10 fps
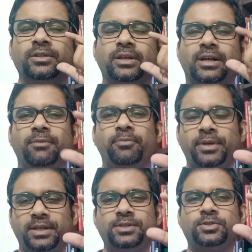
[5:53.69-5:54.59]
the
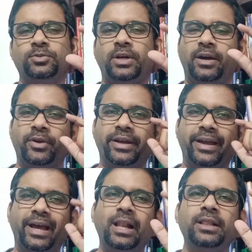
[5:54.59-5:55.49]
company should have a
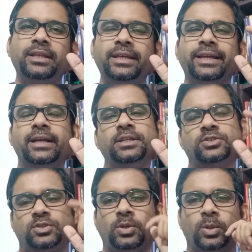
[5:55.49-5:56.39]
healthy
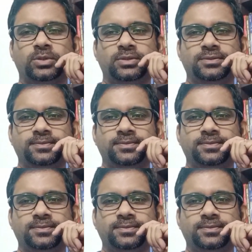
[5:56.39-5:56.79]
earnings growth.